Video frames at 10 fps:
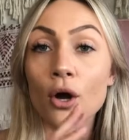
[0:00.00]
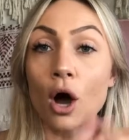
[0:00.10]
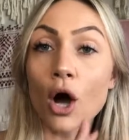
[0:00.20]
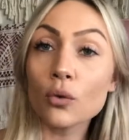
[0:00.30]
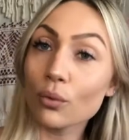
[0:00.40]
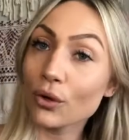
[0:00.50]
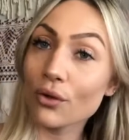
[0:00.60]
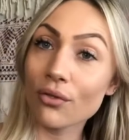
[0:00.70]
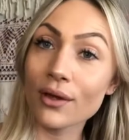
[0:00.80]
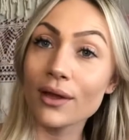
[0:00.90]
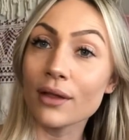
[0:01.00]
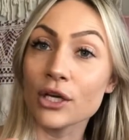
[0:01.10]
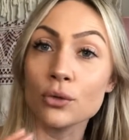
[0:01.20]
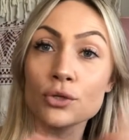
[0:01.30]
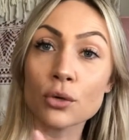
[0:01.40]
unworthy, like
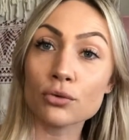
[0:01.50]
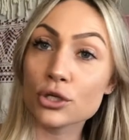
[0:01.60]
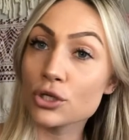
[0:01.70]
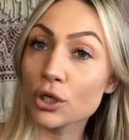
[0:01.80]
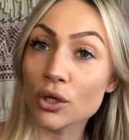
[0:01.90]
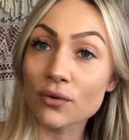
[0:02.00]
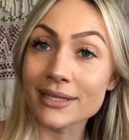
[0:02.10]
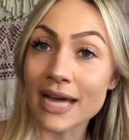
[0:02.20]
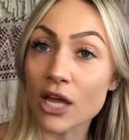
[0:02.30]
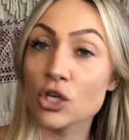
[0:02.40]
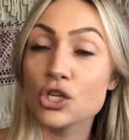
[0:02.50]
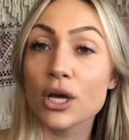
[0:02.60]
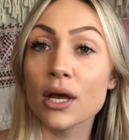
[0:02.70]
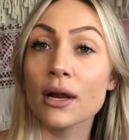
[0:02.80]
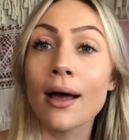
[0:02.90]
you don't deserve
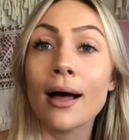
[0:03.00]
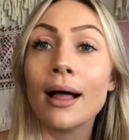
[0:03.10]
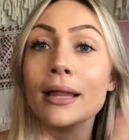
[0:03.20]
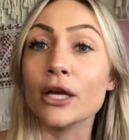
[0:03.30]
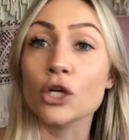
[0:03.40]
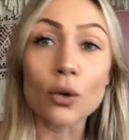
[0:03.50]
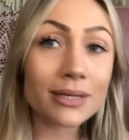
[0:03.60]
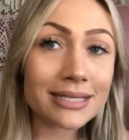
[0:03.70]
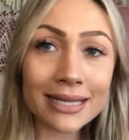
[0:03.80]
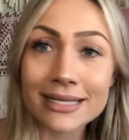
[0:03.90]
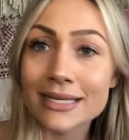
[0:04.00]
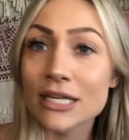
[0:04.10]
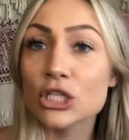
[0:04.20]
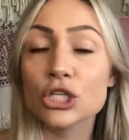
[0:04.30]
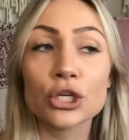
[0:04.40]
attention, like no one's
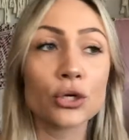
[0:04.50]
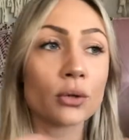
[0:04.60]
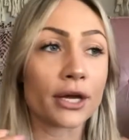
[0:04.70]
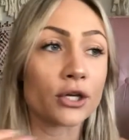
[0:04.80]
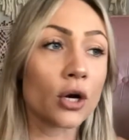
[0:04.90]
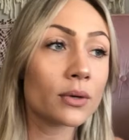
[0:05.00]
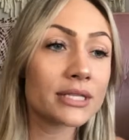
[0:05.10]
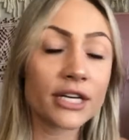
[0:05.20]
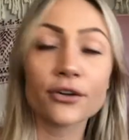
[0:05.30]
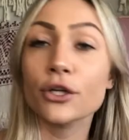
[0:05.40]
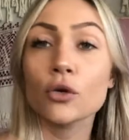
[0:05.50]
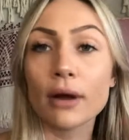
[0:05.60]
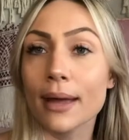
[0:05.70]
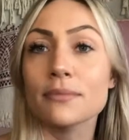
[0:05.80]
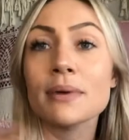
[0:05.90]
listening to you, like no one's hearing you,
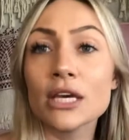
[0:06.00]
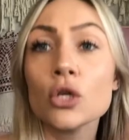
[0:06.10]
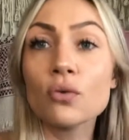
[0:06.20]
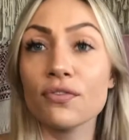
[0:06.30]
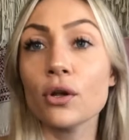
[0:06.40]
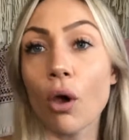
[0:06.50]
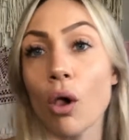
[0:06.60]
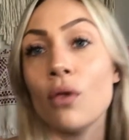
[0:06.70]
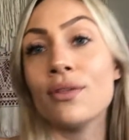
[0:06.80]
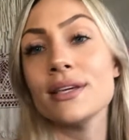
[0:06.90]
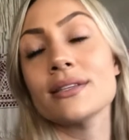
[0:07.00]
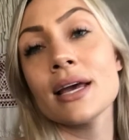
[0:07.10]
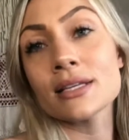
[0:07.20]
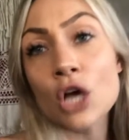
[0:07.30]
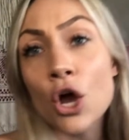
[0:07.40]
right? It's making you feel all of these
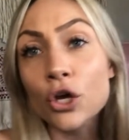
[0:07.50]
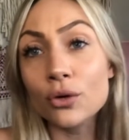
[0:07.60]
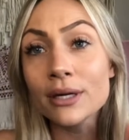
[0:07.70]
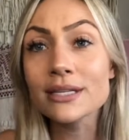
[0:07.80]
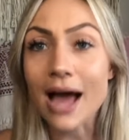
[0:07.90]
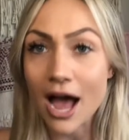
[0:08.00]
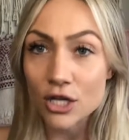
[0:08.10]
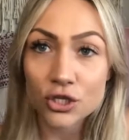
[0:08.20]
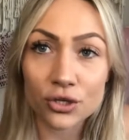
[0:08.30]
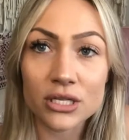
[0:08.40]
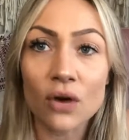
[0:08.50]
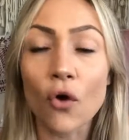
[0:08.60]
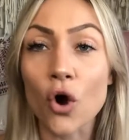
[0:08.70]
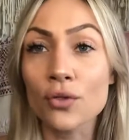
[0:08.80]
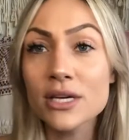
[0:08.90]
things. You need to ask yourself,
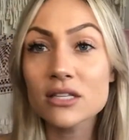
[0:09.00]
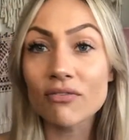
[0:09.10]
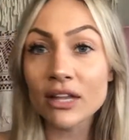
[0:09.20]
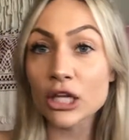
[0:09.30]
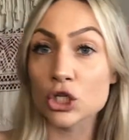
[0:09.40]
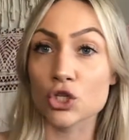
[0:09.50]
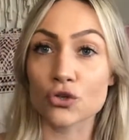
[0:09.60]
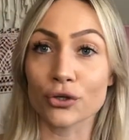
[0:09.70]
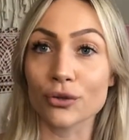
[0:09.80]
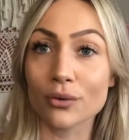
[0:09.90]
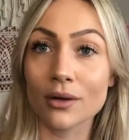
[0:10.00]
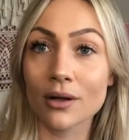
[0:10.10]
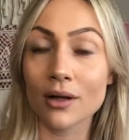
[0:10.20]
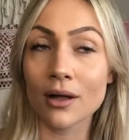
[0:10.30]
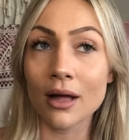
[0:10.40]
are these feelings true?
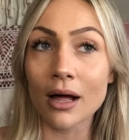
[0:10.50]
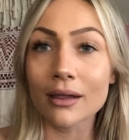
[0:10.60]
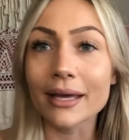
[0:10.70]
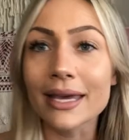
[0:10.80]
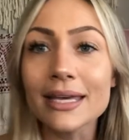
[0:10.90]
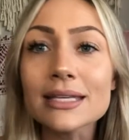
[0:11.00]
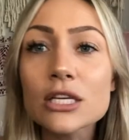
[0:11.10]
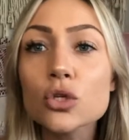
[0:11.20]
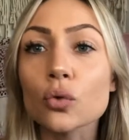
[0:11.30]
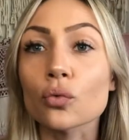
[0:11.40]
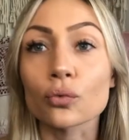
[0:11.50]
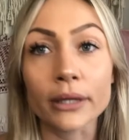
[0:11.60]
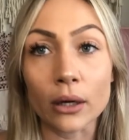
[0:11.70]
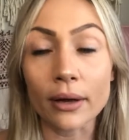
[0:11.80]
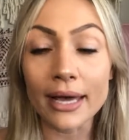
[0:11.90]
Like, is this
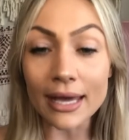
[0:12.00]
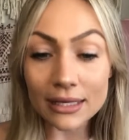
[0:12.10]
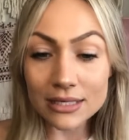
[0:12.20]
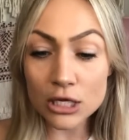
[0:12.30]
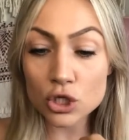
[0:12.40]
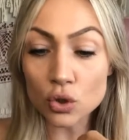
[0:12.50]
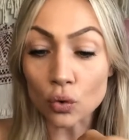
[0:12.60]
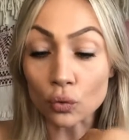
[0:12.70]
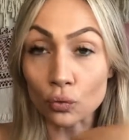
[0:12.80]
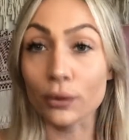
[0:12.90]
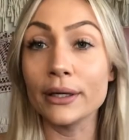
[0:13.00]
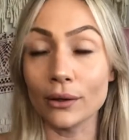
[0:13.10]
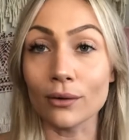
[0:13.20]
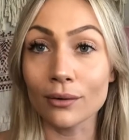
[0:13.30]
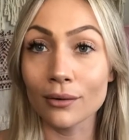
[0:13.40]
real? Is this real?